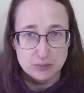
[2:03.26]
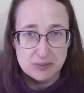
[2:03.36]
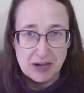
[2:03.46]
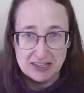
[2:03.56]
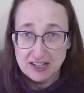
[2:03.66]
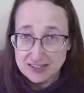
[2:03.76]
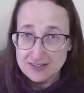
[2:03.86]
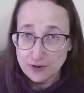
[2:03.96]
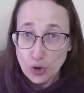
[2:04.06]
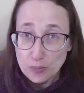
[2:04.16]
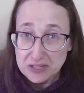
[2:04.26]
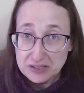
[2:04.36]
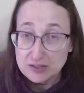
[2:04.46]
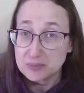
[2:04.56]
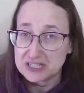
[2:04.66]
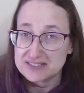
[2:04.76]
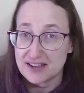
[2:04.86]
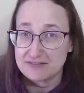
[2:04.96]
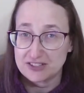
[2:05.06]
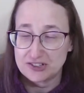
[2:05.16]
we buy lots of oatmeal because
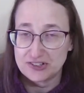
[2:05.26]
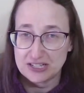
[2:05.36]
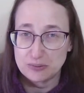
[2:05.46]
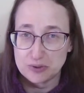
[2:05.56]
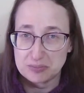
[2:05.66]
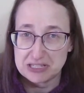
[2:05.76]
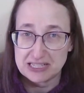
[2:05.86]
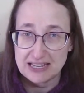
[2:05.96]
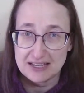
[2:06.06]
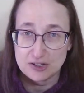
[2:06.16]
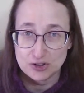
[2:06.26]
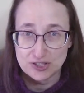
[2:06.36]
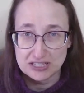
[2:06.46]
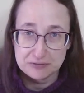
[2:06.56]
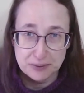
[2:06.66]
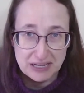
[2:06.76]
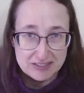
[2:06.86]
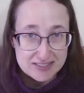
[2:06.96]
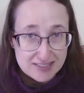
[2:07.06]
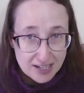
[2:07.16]
I figured it would be a good, if we
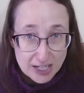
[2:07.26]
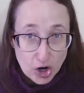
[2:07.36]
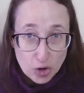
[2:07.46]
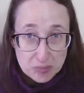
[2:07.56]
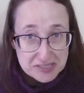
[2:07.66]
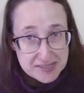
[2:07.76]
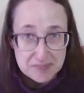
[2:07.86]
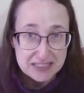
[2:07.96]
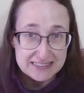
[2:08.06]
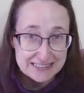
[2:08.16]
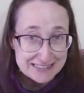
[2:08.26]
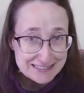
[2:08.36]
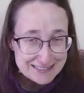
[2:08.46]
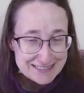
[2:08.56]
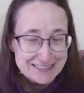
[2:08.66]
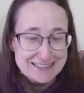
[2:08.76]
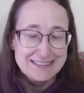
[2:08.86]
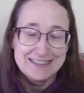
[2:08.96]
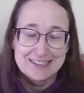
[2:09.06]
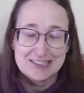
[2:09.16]
got stuck at home, something to eat.
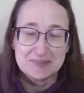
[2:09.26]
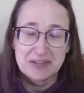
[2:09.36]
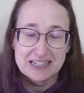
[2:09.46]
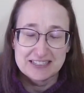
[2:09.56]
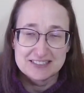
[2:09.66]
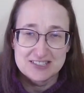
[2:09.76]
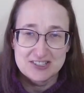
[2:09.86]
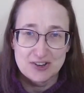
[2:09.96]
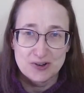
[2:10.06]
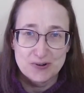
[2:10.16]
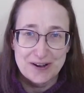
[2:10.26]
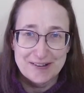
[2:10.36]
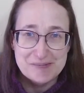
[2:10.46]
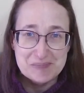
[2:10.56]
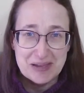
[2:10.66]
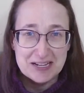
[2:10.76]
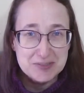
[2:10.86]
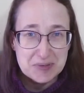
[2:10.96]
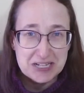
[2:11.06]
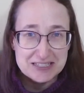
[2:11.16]
And so my
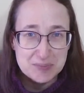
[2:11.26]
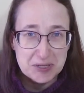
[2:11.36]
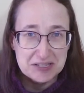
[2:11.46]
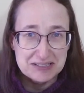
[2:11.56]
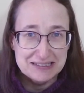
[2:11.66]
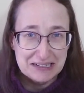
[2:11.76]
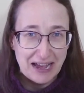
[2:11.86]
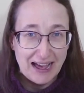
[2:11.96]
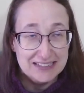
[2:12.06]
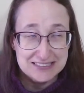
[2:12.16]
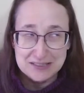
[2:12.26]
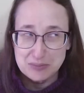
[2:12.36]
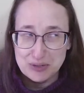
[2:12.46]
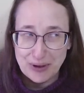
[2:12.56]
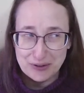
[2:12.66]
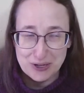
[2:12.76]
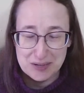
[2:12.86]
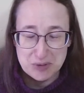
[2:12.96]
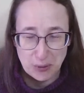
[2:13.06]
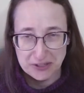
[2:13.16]
husband has been asking me whether I'm
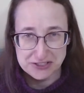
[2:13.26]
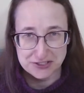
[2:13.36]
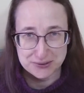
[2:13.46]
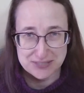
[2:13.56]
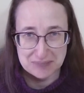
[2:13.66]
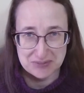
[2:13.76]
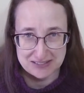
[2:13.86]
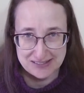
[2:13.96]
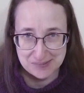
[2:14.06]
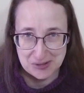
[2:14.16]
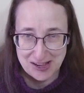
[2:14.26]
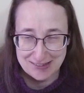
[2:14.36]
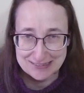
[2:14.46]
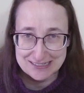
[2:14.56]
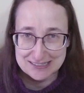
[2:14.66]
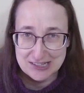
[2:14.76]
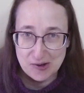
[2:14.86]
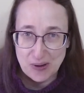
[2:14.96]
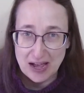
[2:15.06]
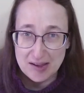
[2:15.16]
going to use up these supplies.
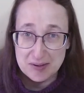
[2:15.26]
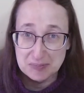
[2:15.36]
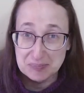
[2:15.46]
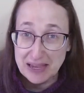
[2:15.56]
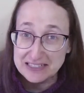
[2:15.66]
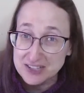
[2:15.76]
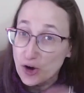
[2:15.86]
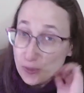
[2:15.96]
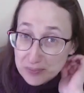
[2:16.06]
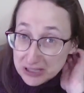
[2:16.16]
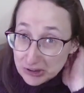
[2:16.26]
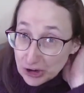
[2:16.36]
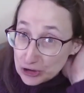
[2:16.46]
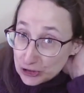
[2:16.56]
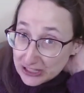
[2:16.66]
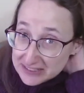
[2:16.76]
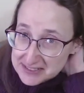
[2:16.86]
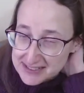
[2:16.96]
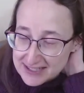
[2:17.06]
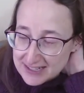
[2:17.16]
So I baked oatmeal
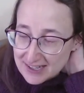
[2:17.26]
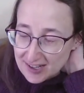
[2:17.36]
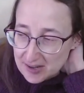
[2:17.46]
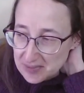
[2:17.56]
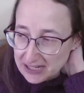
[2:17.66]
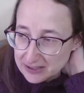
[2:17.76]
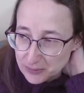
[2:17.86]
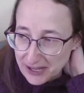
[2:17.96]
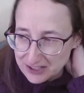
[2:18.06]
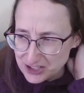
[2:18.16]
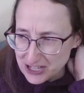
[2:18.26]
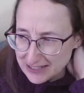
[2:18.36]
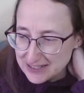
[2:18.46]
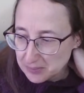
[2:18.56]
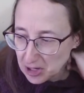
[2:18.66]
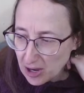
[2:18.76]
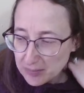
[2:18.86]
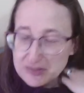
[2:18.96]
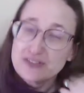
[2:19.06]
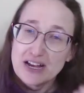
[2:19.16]
cookies, and we actually had some
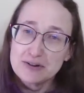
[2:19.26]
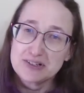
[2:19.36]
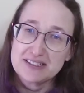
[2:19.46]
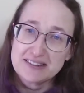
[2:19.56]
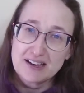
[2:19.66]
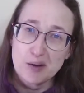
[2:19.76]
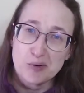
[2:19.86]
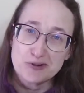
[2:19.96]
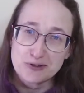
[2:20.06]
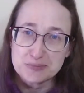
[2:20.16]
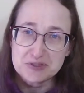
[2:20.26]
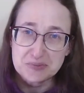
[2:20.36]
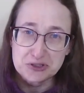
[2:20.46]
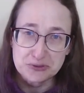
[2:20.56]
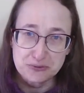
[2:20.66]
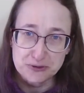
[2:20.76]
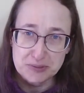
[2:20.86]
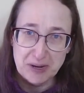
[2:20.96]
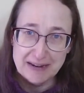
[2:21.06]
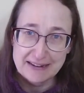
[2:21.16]
almond flour in the cupboard from some gluten-free
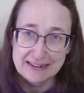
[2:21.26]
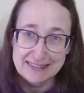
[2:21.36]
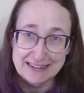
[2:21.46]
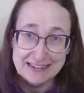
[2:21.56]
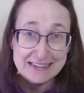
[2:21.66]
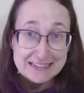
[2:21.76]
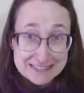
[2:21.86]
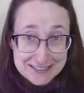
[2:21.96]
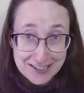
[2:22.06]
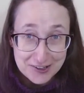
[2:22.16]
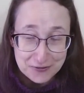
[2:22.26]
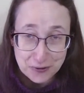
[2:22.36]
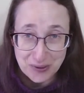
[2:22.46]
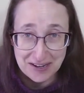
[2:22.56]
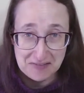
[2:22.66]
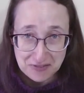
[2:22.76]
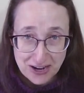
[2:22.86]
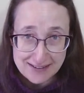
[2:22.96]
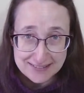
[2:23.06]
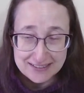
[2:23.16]
baking that he had done for a
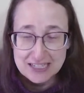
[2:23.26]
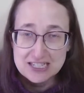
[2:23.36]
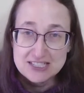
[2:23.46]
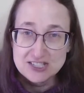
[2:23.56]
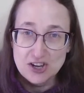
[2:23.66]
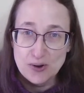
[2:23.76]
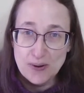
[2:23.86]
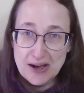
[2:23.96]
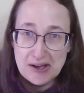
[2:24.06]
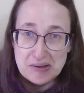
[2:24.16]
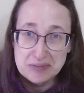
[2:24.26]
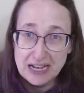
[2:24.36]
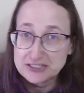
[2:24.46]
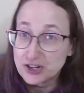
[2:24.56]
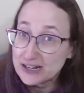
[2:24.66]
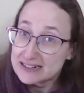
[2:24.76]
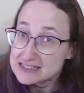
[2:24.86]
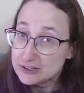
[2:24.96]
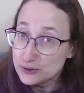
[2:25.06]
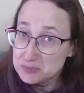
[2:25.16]
friend. So I tried a
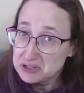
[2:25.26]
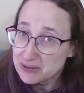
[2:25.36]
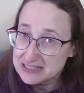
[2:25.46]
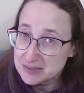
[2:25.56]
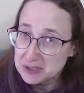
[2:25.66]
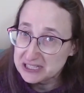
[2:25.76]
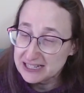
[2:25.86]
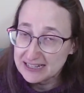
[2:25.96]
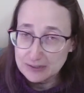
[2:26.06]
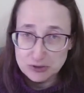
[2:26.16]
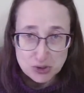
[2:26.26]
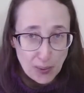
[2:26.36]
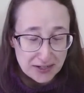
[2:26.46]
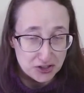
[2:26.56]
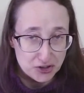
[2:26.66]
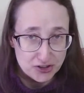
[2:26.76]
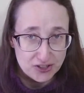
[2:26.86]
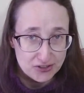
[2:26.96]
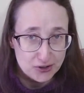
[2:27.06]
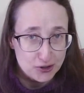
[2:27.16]
new-to-me recipe, and it was quite good.
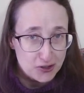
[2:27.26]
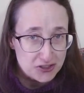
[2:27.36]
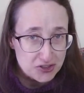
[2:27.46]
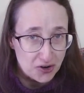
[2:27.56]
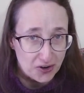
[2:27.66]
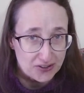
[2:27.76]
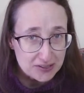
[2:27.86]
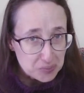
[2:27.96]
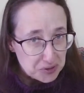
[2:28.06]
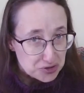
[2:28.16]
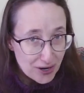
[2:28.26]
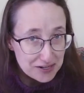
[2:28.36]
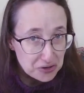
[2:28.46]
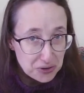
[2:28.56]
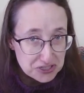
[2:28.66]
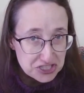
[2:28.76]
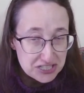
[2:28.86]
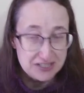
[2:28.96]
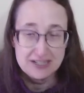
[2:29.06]
The cookies are a little bit dry and crunchy,